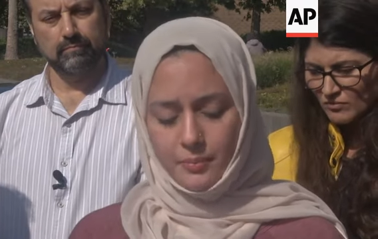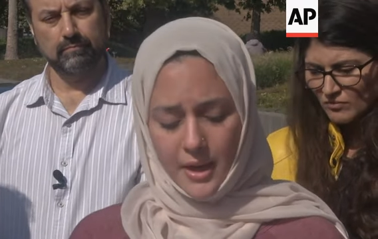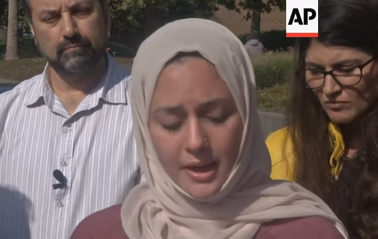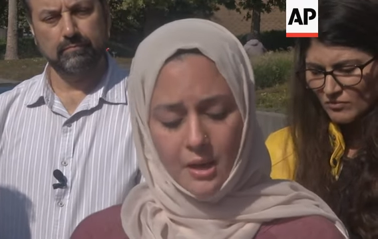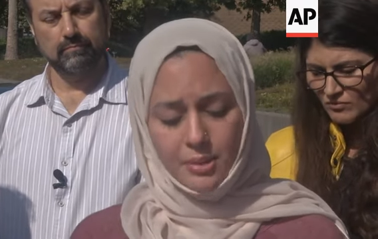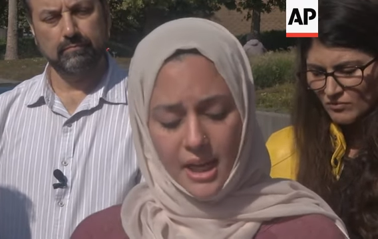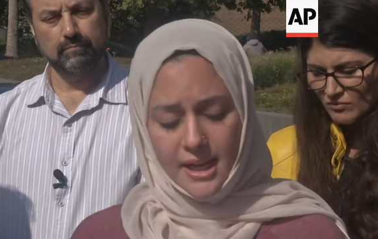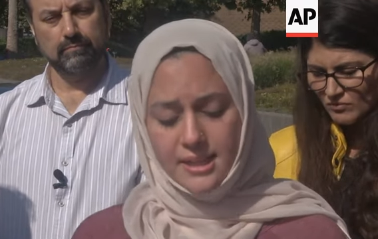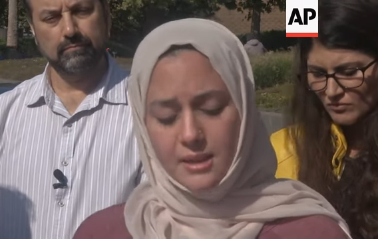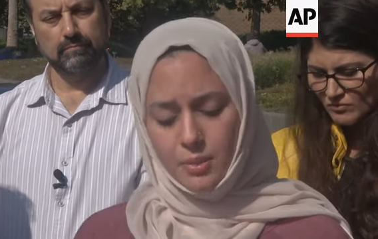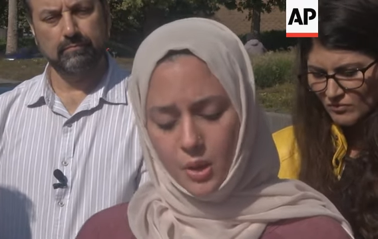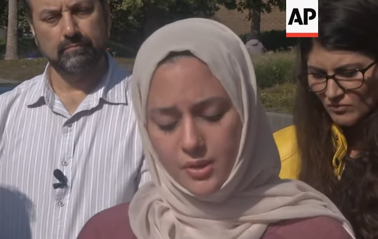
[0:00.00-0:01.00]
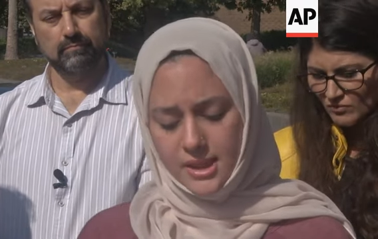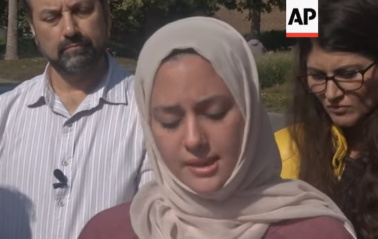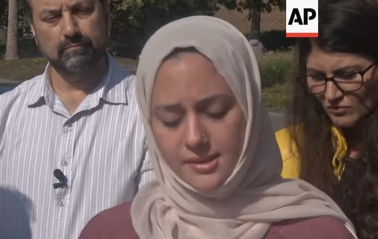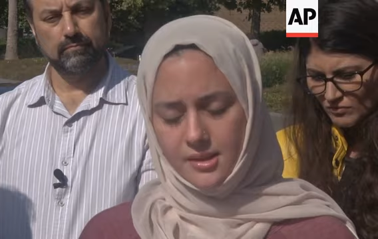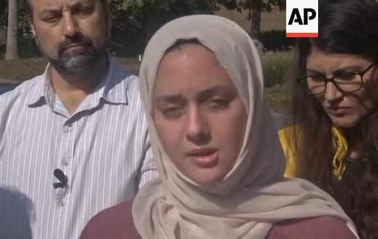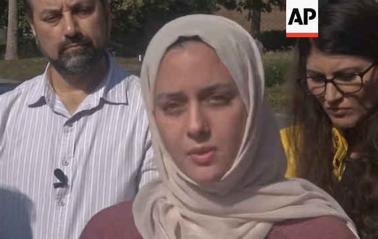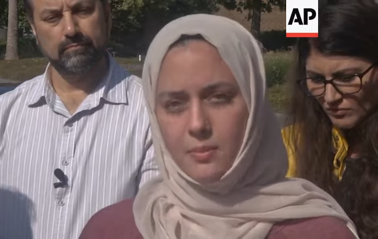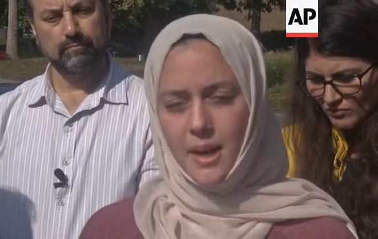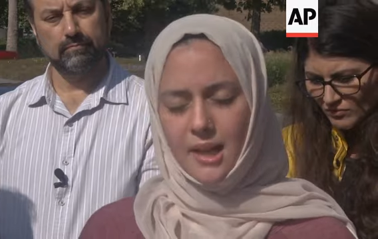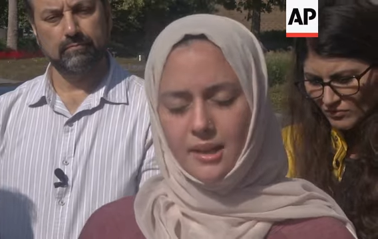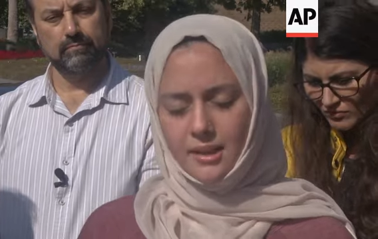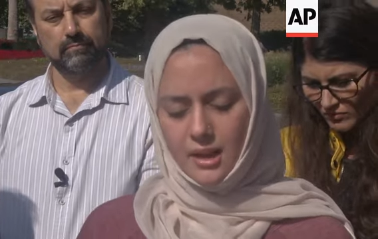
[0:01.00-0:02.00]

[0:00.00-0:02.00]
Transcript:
Speaker 1: and are blinding protesters with pellet